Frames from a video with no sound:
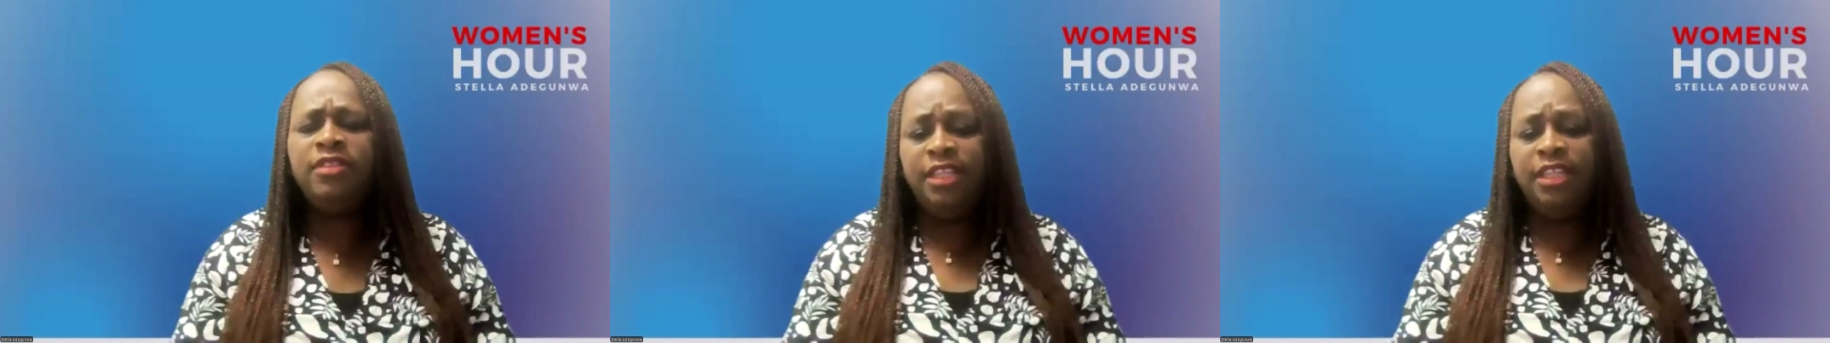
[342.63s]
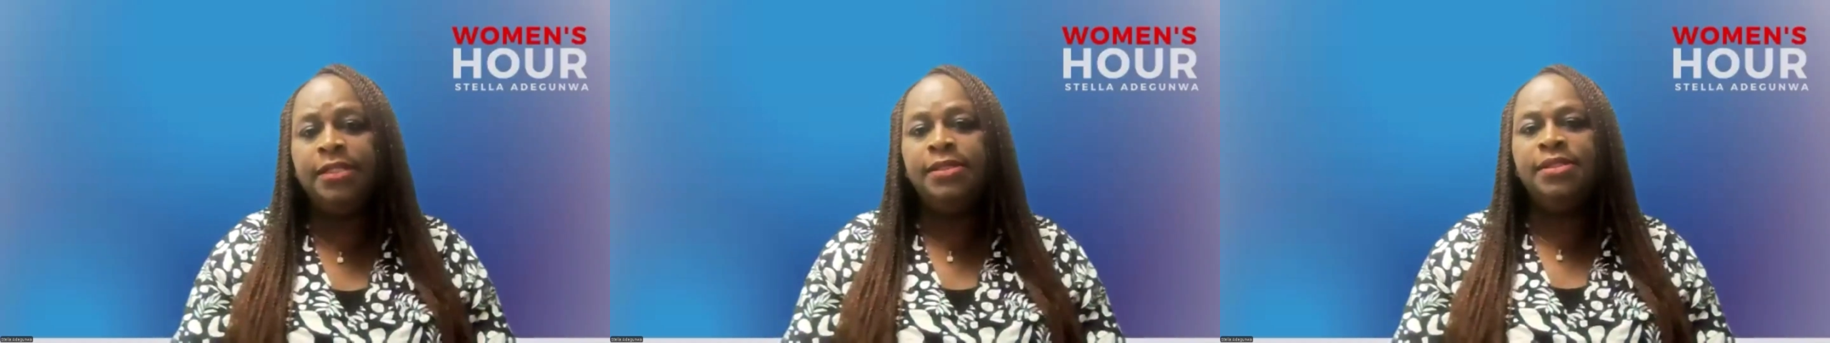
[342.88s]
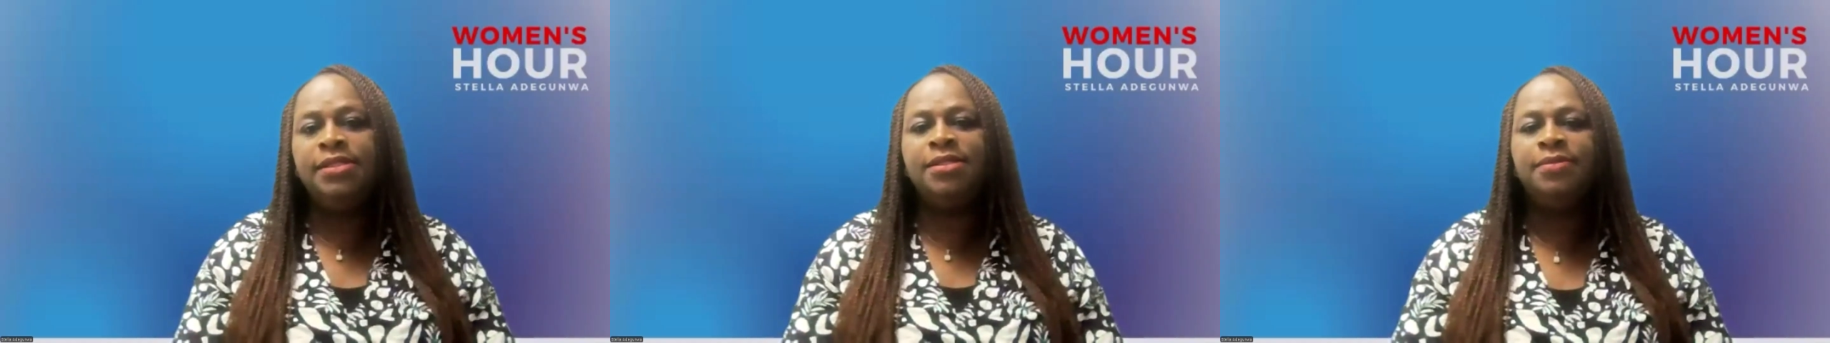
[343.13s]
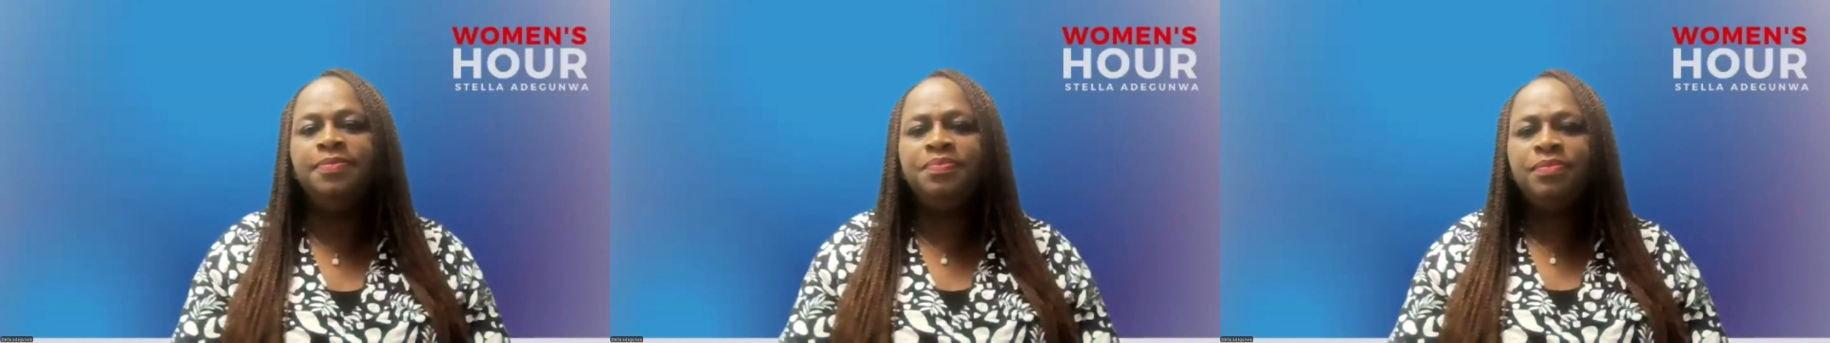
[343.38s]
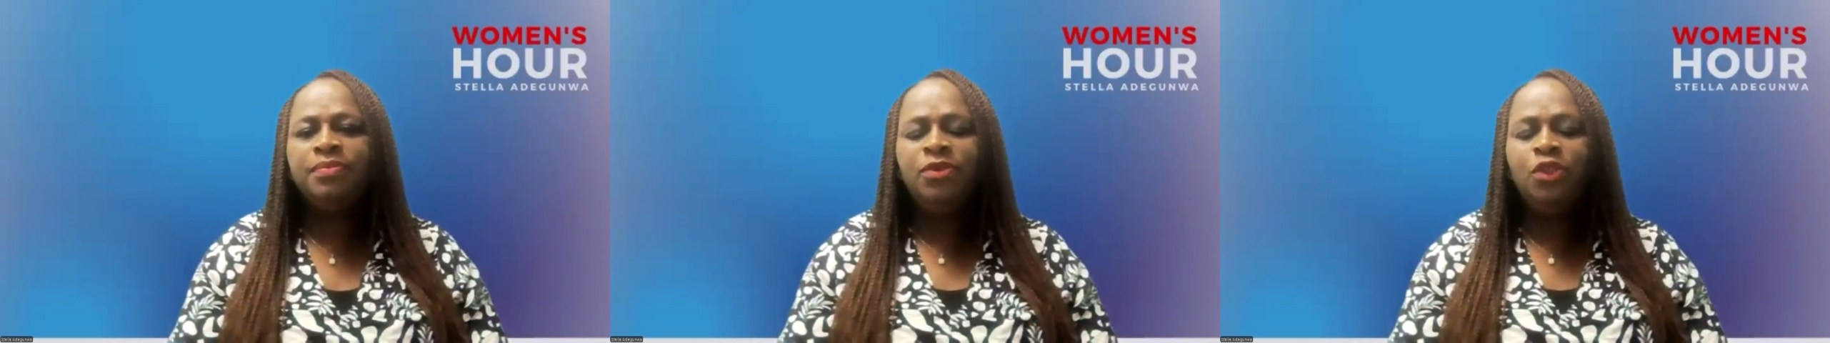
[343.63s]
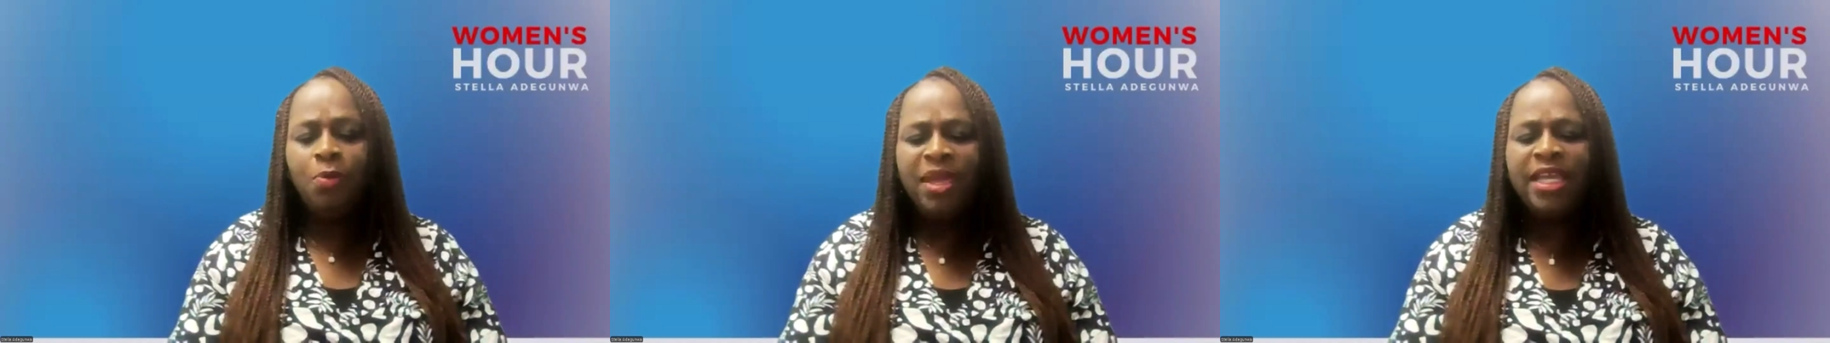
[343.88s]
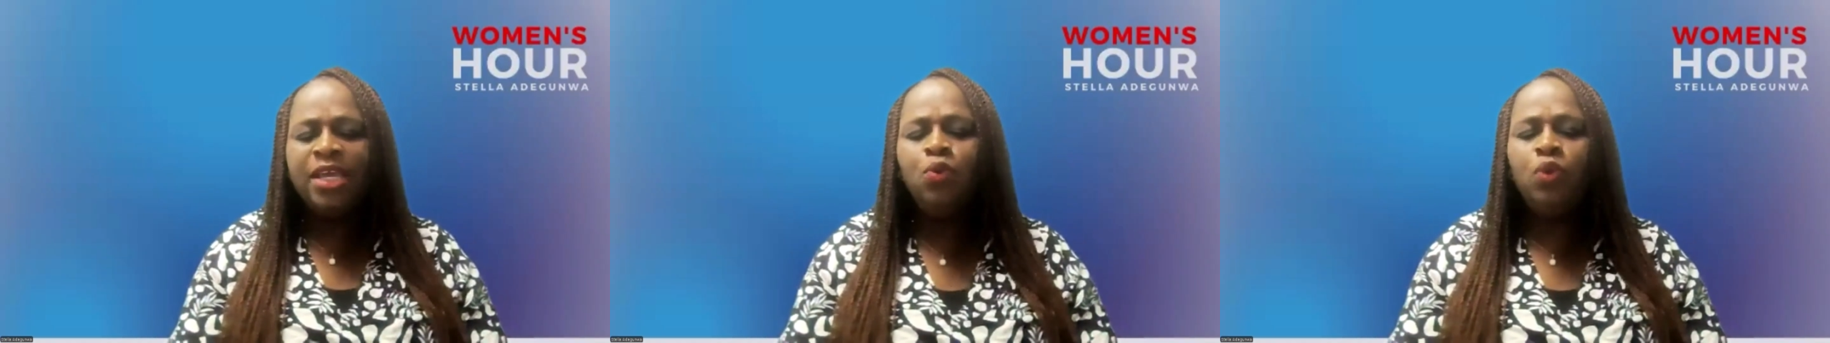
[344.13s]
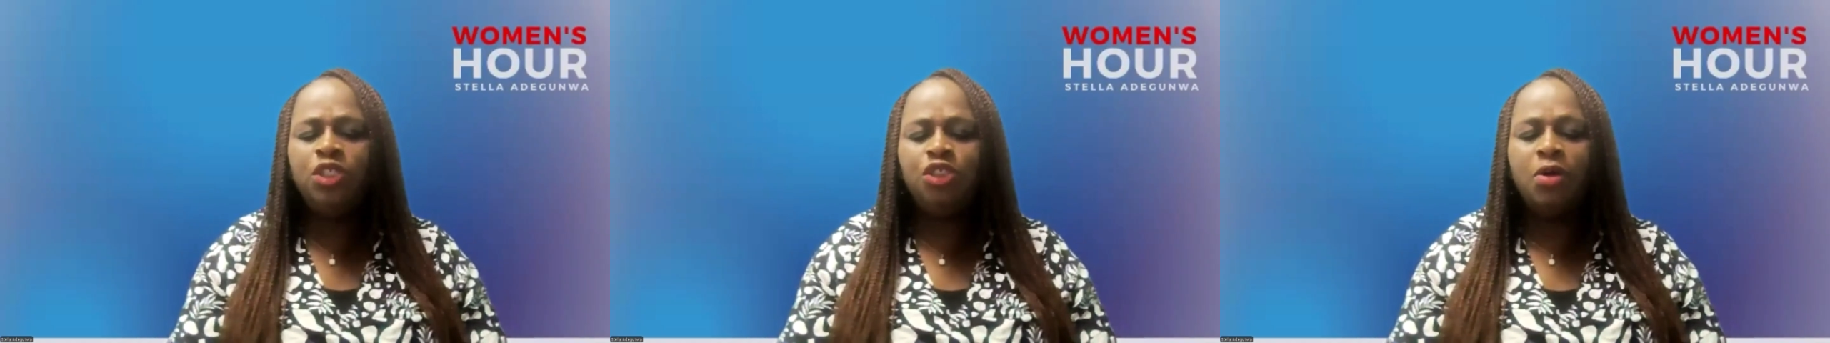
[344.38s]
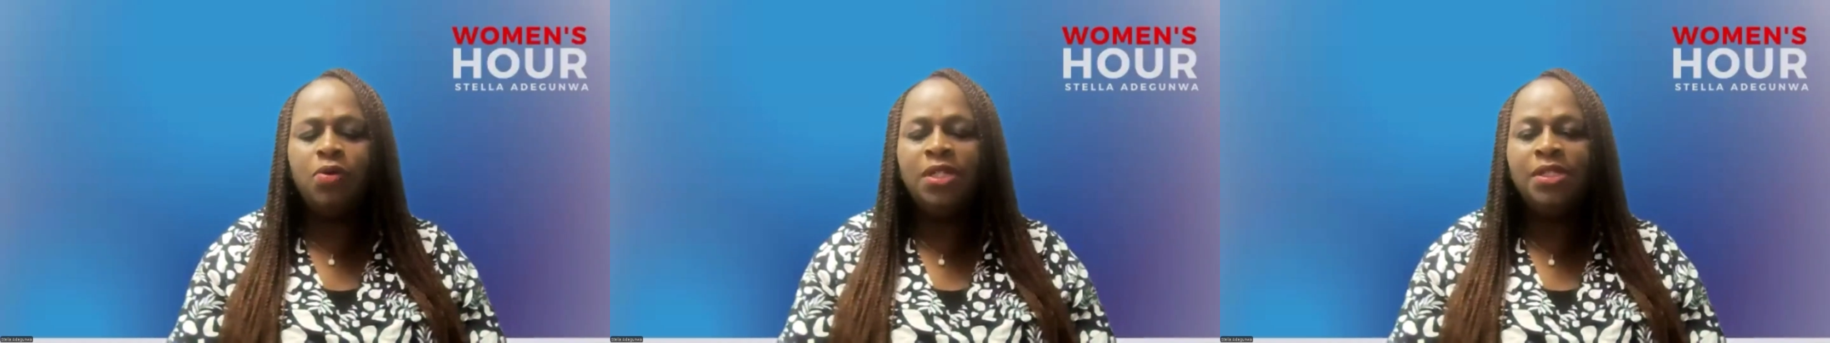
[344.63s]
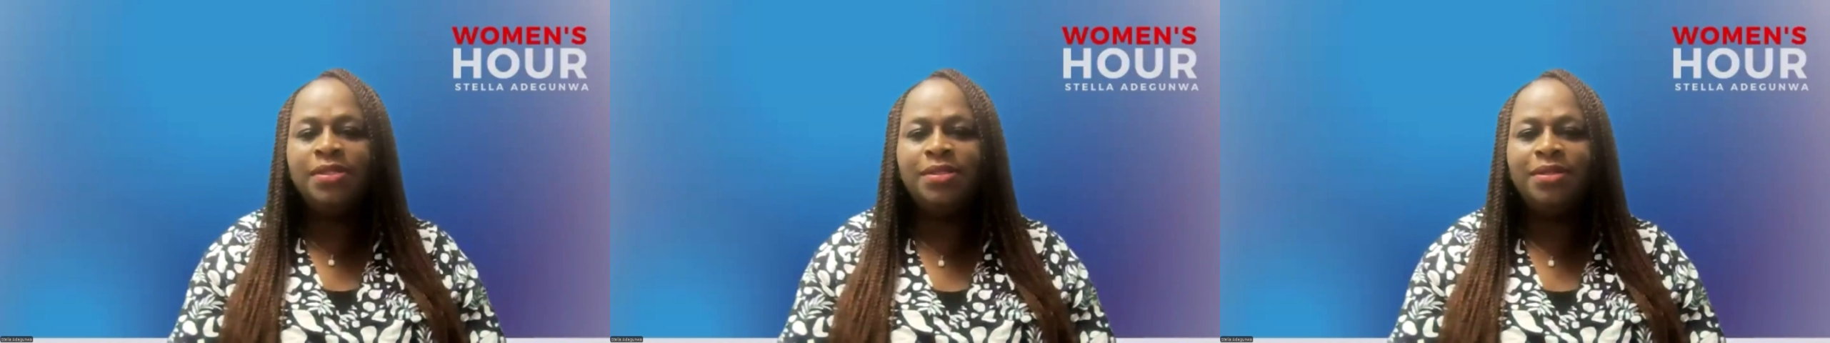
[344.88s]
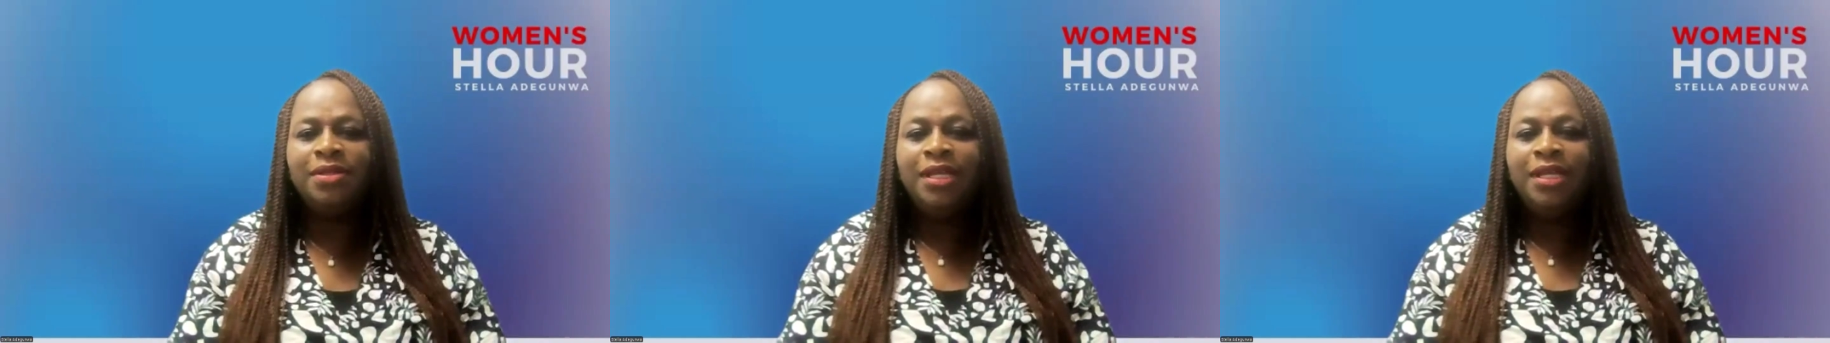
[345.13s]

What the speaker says: things, you're making withdrawals.